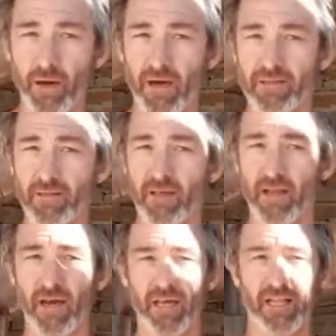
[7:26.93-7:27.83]
pot that
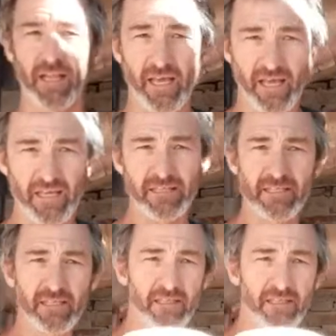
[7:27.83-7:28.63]
I glazed.